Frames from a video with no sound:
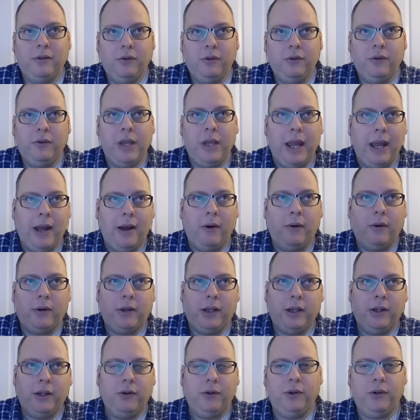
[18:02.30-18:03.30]
now
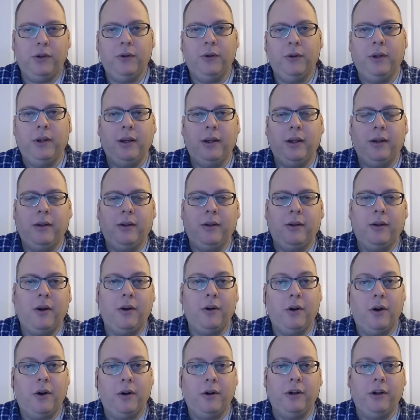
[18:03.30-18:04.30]
can you do it?
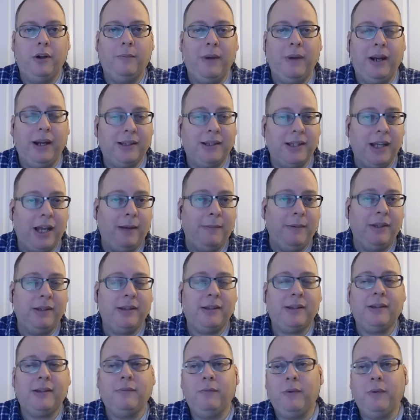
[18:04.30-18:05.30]
Are you Mike
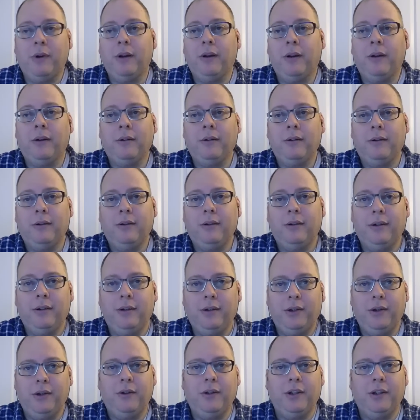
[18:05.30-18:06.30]
Thomas? Where
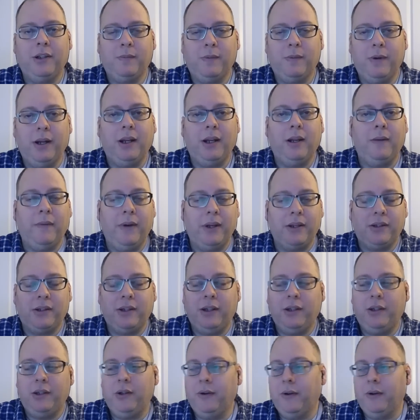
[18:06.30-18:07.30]
you do it in the spring and
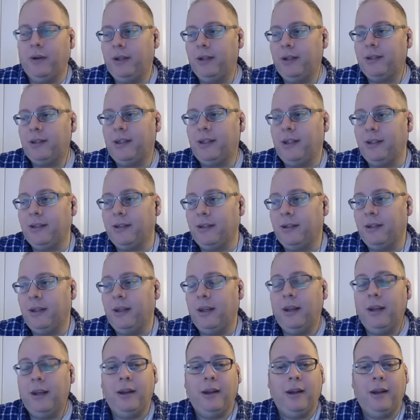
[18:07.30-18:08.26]
eventually you do it in the season,